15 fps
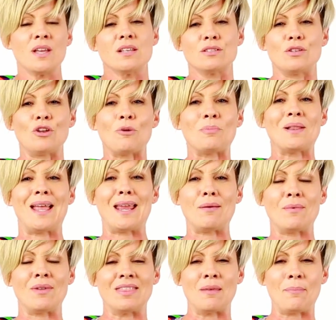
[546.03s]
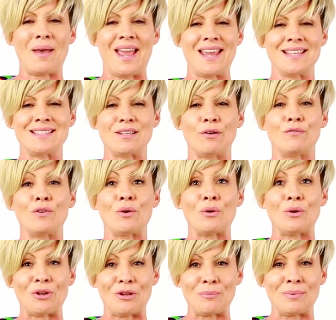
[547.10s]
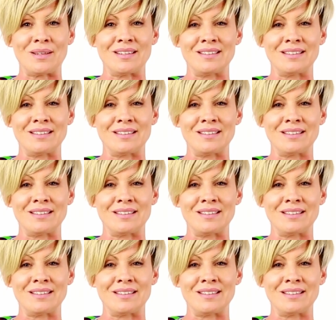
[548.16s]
So you're playing with the pace of your hoop.